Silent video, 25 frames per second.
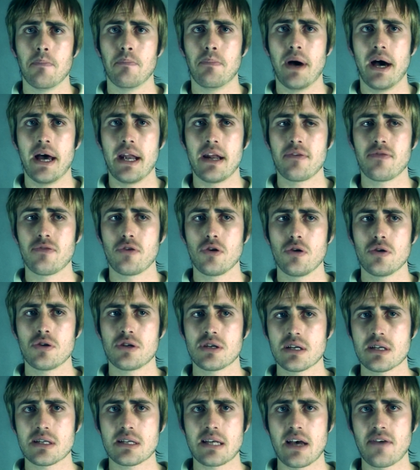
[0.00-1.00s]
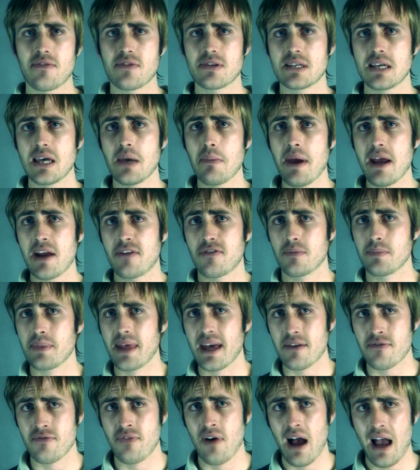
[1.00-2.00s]
But if you just have a tea made from
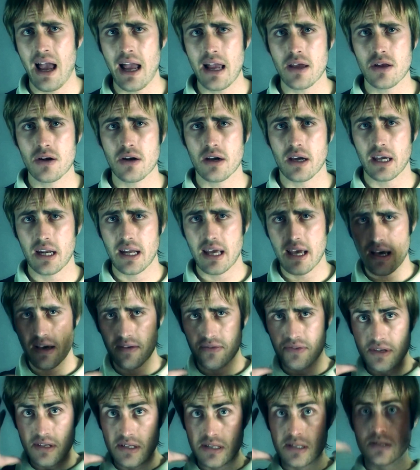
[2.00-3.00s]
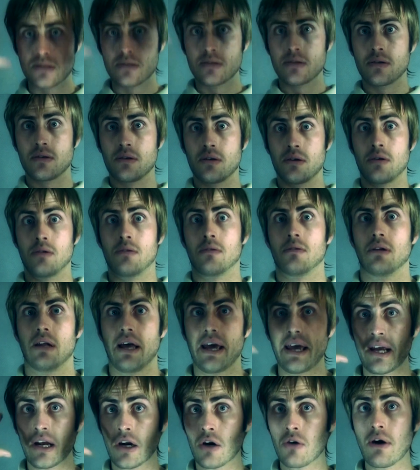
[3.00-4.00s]
that vine, you're not going to have this
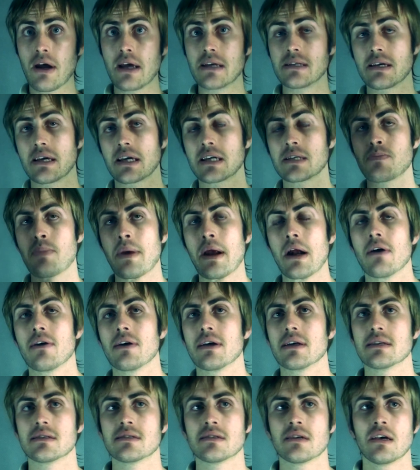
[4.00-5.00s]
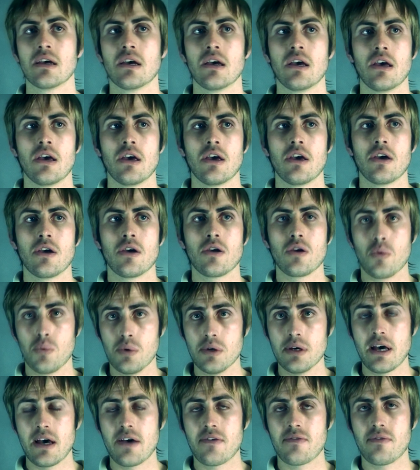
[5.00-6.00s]
crazy experience. You
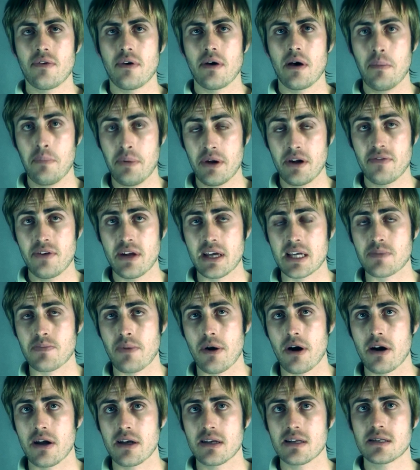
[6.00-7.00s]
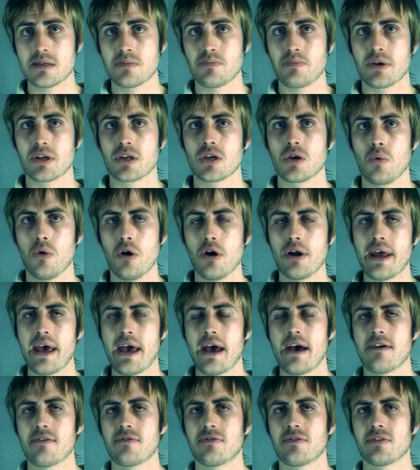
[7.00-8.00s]
will have a bit of an experience, but you won't
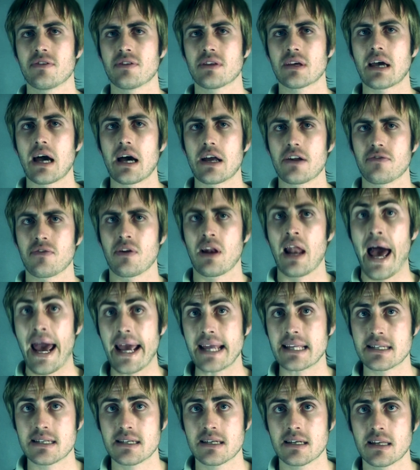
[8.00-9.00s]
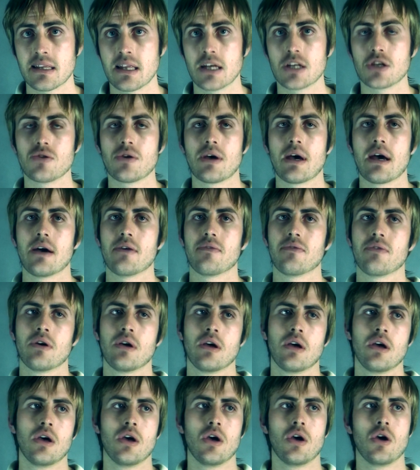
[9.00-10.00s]
have the kind of light that you have
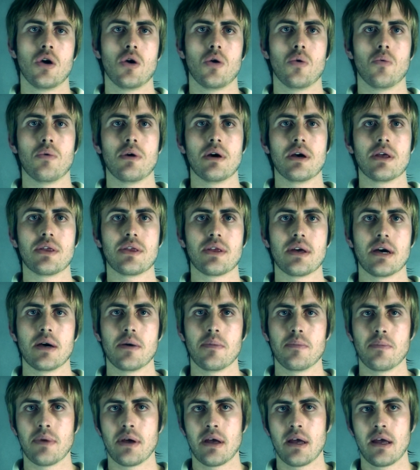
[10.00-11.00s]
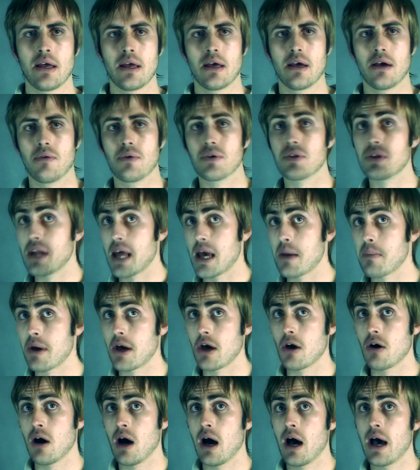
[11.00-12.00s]
with an
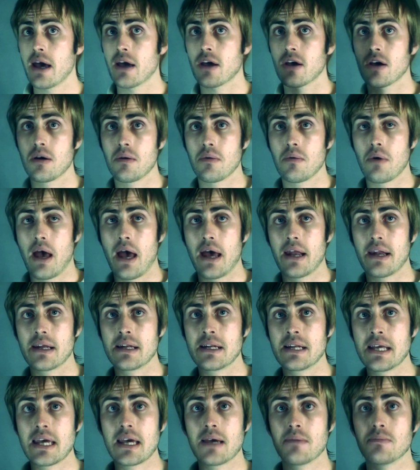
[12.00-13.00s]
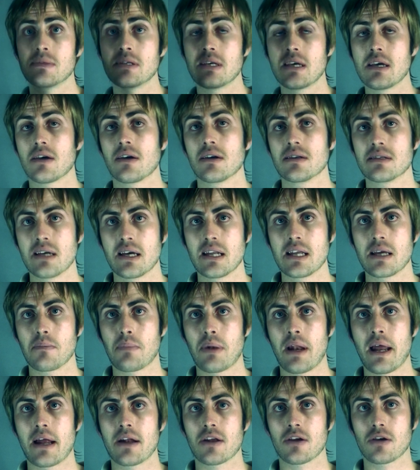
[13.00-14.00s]
MAOI and a DMT containing
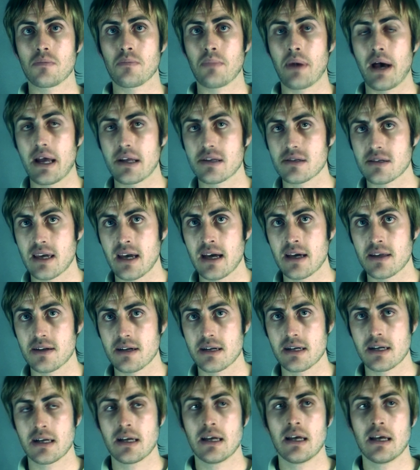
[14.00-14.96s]
plant combined together.